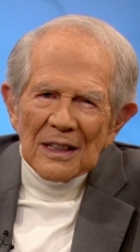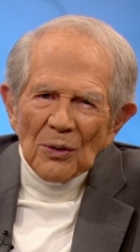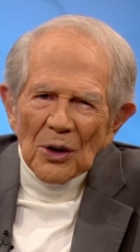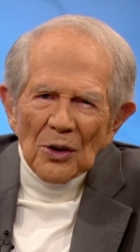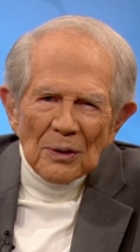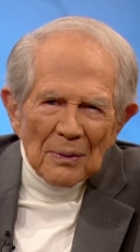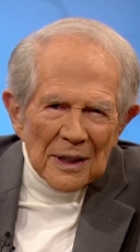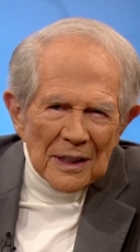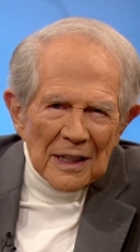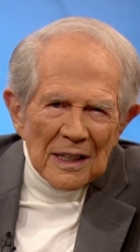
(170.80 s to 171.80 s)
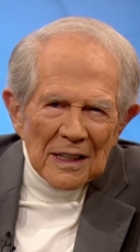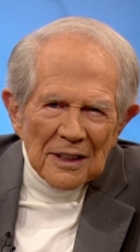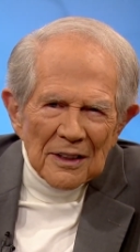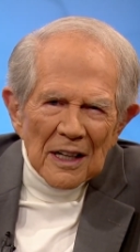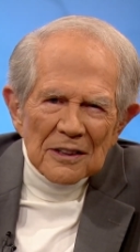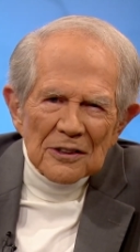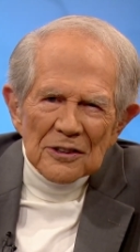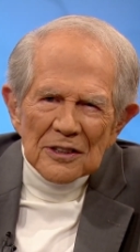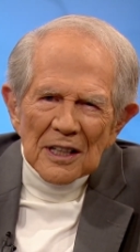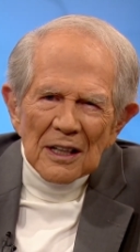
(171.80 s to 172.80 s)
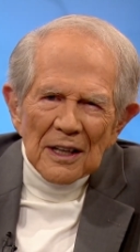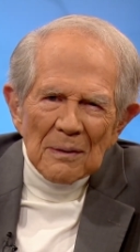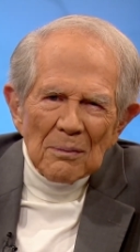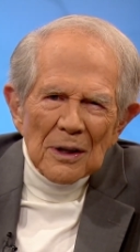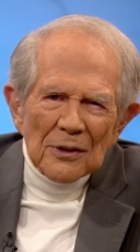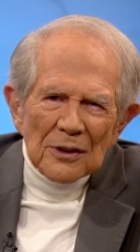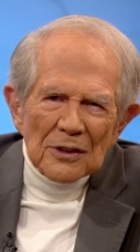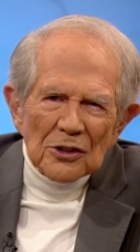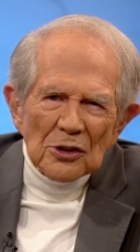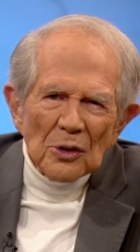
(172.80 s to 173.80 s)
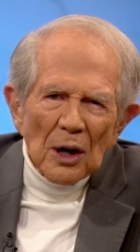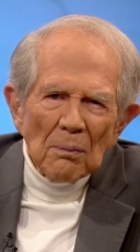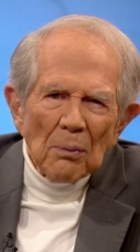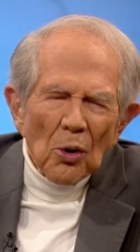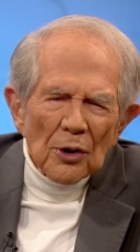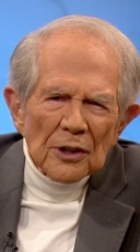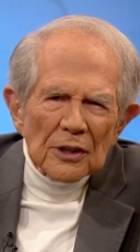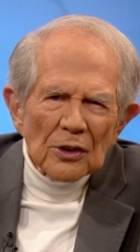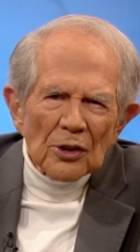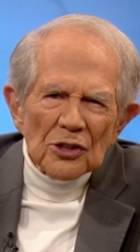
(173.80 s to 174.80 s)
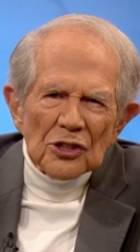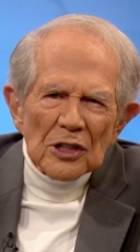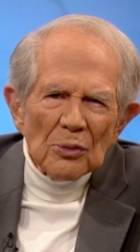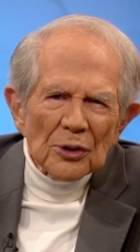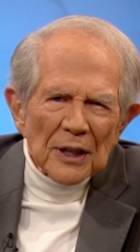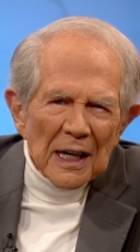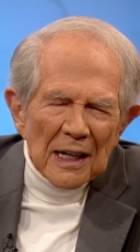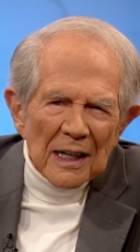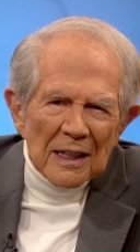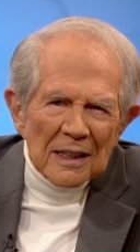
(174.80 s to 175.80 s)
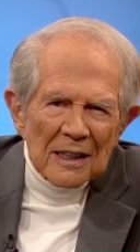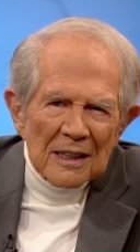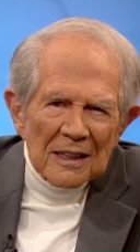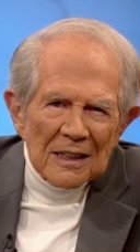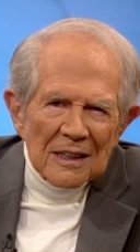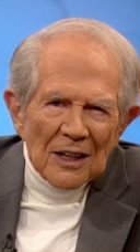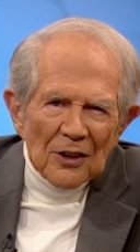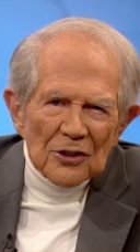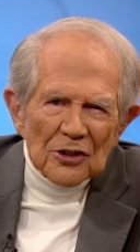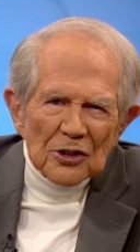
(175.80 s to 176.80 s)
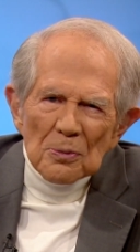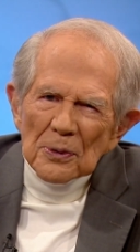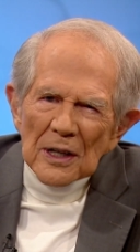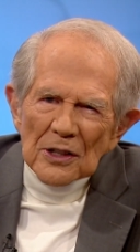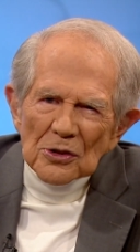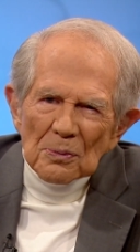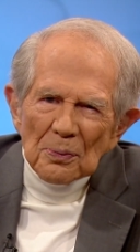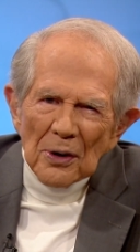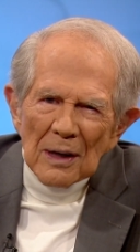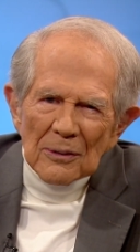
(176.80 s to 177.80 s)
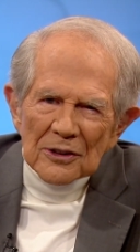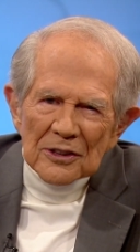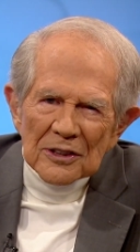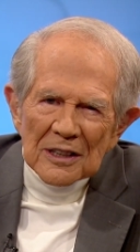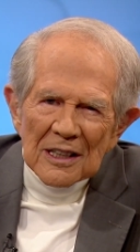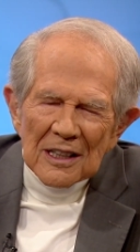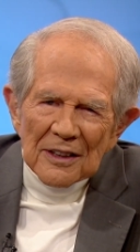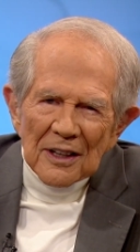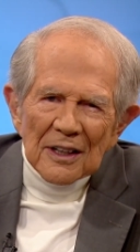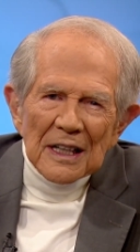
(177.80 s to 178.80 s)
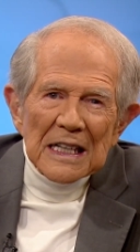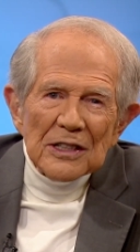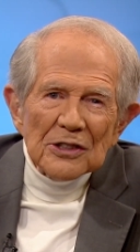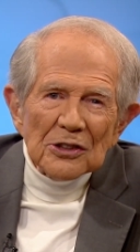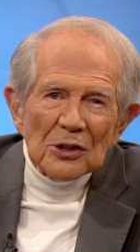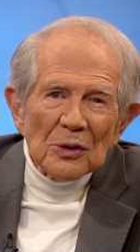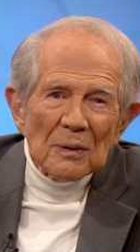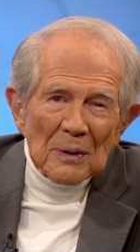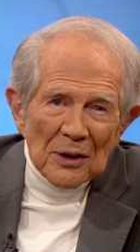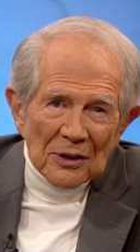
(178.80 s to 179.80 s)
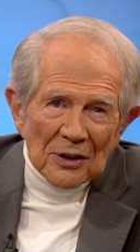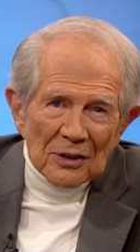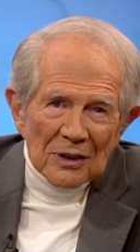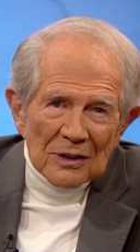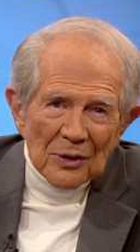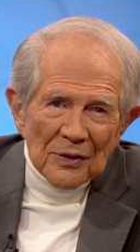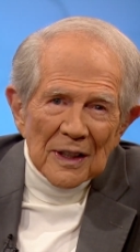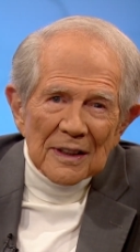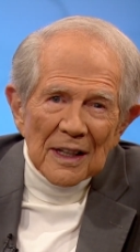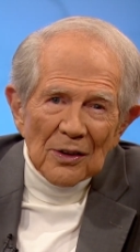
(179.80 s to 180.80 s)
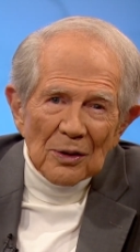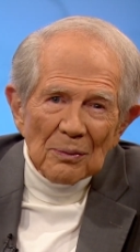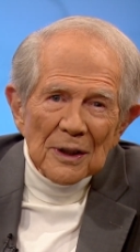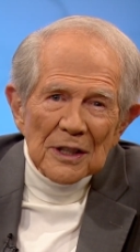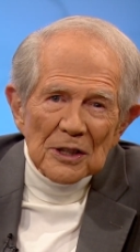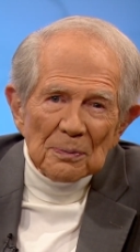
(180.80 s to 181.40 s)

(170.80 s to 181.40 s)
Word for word: Well, on Monday, doctors tell a mother to abort or she will die. Her supernatural promise that leads to a miracle. We've got that on Monday's